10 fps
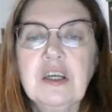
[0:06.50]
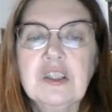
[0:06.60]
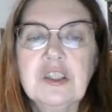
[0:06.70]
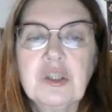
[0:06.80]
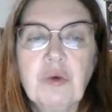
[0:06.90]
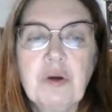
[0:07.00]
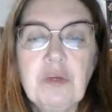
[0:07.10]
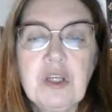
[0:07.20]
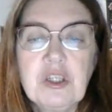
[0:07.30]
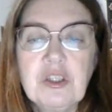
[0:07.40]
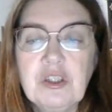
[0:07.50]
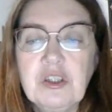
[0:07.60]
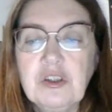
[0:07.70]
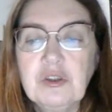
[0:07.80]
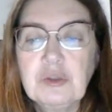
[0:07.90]
So what we can
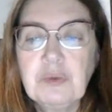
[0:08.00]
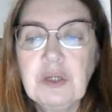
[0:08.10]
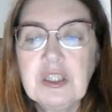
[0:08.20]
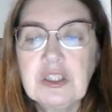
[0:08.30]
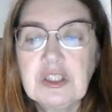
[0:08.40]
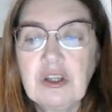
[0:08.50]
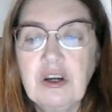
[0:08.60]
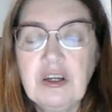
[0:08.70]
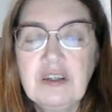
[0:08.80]
do is we can start.